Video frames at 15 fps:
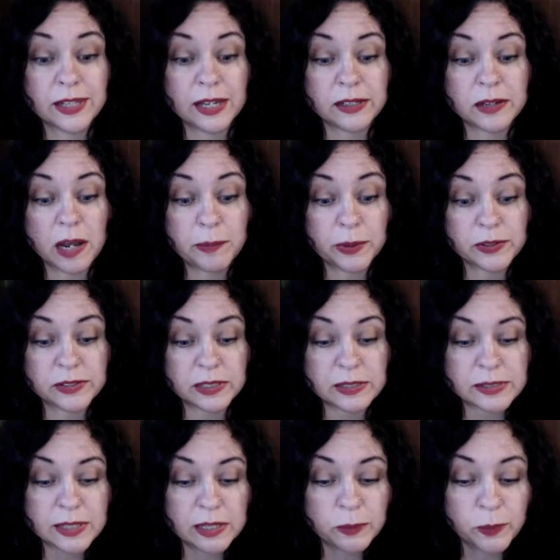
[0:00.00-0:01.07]
that a person
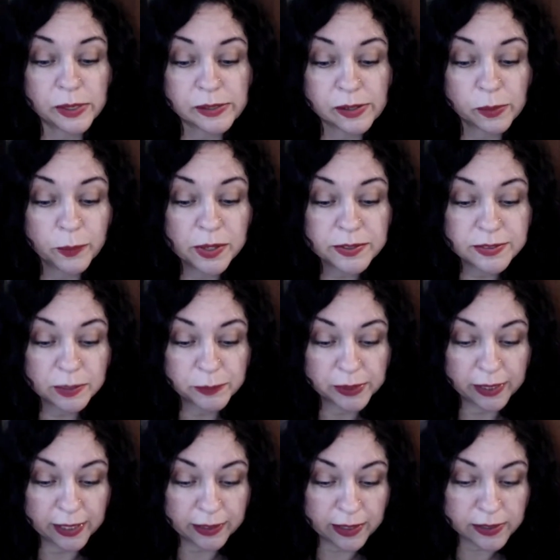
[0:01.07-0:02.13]
is in when they're with someone
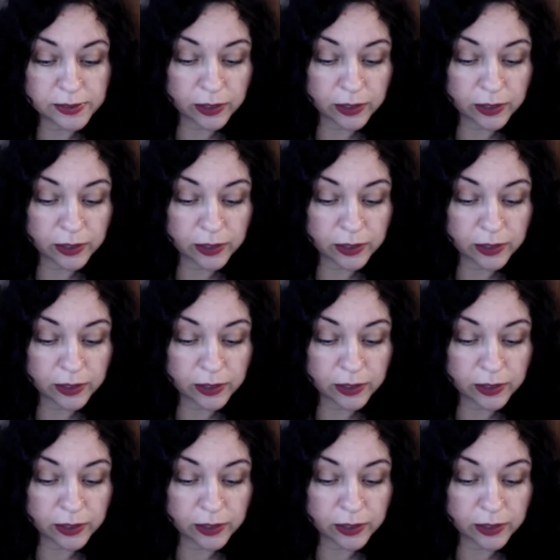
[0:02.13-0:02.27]
like this.